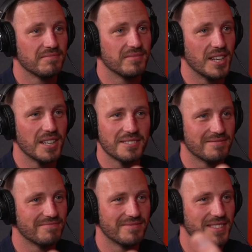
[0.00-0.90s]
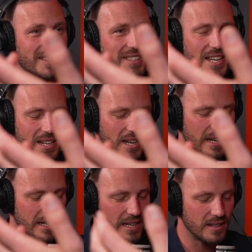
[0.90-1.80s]
Yeah. And
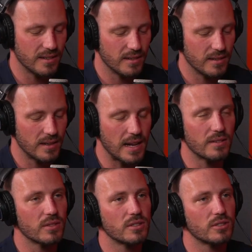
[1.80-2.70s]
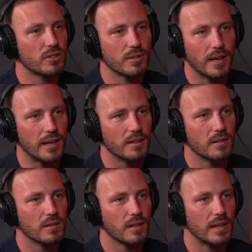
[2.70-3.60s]
like, again, none of this is too hard.
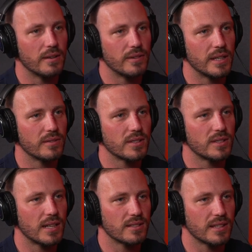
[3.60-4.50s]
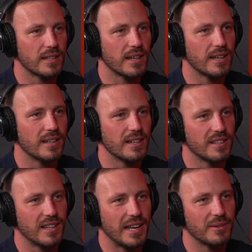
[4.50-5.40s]
Like, if any of this sounds like
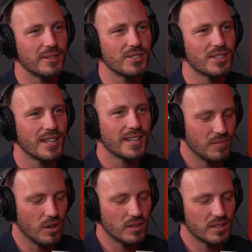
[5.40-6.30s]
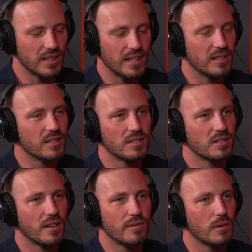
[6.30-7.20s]
another language, honestly, like, this is
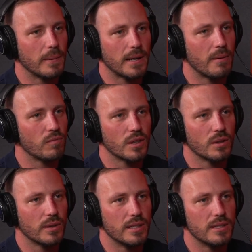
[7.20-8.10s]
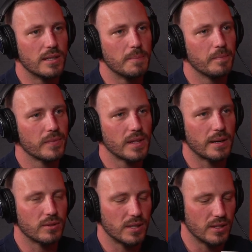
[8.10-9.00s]
stuff you'll pick up real easy. Like
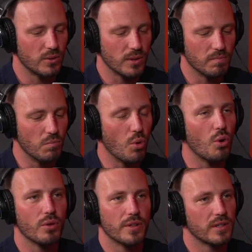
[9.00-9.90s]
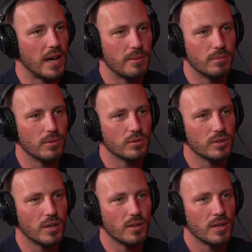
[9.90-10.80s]
we said, you are more than capable.
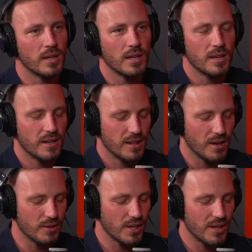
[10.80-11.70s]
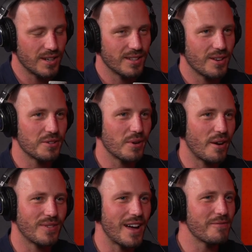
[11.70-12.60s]
So those are our
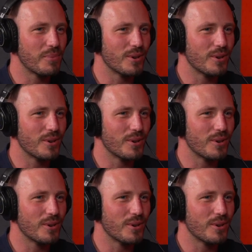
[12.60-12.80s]
5 points.